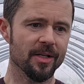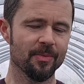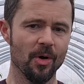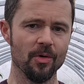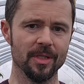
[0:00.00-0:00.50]

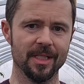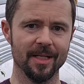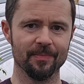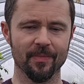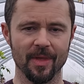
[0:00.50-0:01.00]
suppose
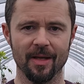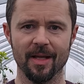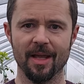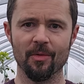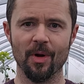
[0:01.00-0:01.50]

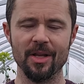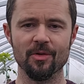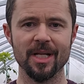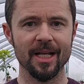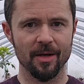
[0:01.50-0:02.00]
when you
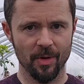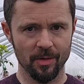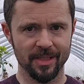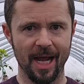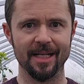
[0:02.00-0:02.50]
think
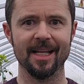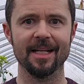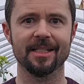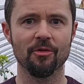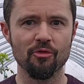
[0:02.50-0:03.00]
about that,
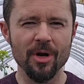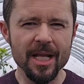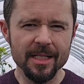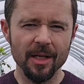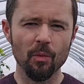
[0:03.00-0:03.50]
that's the
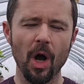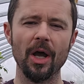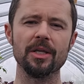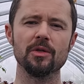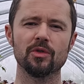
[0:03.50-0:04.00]
reason why
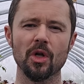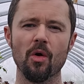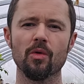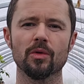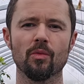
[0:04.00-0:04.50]
you
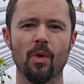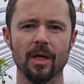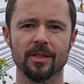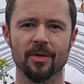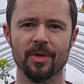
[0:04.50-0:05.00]
don't
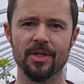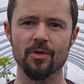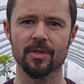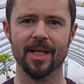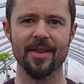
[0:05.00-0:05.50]
want to be
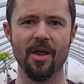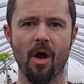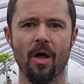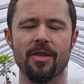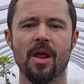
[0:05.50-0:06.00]
using
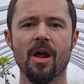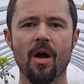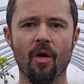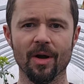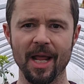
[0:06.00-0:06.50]

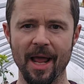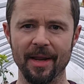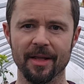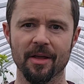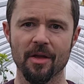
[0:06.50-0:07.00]

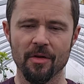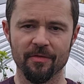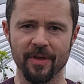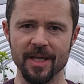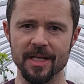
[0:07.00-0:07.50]
non-organic
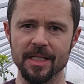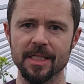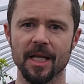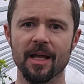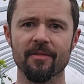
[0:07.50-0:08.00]

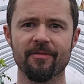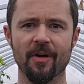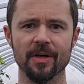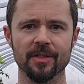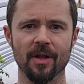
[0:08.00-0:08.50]
feeds and
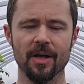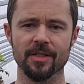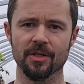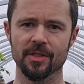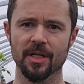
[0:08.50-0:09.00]

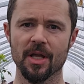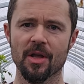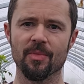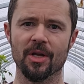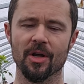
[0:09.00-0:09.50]
fertilizers,
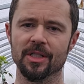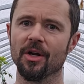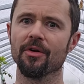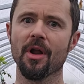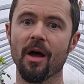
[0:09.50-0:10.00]
because
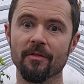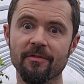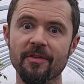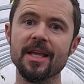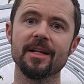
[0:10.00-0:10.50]
you're not
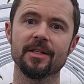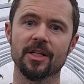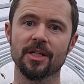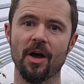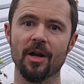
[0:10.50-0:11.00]
feeding the
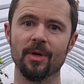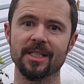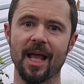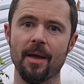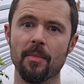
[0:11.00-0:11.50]
soil with
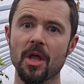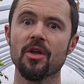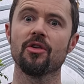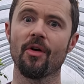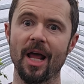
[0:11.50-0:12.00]
them,
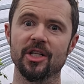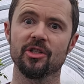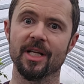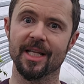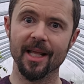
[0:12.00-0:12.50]
you're
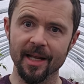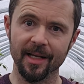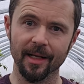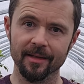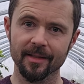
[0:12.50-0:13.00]
actually
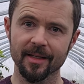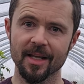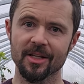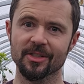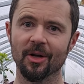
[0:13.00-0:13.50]
killing it.
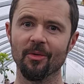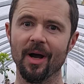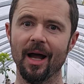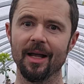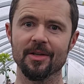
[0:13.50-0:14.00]

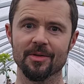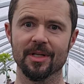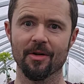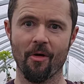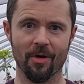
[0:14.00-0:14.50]
So
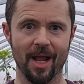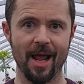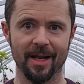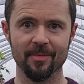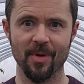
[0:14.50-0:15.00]
using
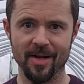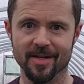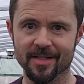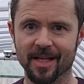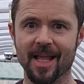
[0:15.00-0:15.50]
organic
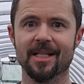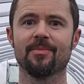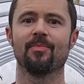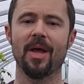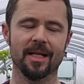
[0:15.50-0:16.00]
methods is
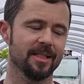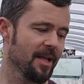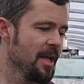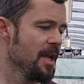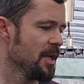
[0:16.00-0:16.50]
best.
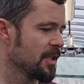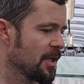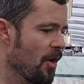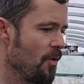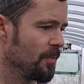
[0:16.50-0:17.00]

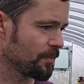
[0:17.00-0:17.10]
So